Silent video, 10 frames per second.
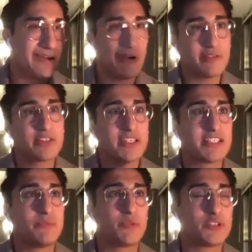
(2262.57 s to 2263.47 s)
around
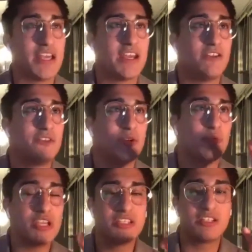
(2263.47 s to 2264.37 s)
60% of the
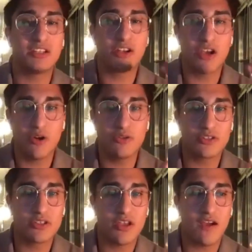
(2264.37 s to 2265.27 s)
reason
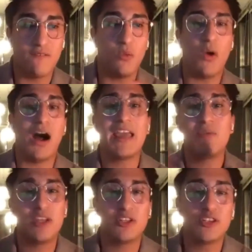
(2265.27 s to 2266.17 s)
codes of why
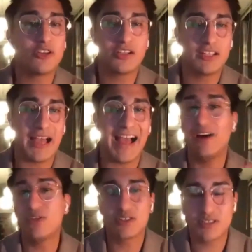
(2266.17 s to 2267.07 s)
we took
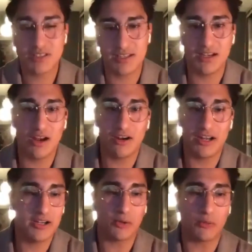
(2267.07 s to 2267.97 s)
outs in
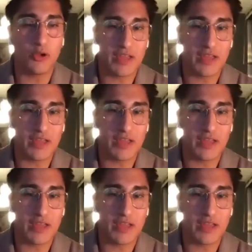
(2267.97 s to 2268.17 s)
our role.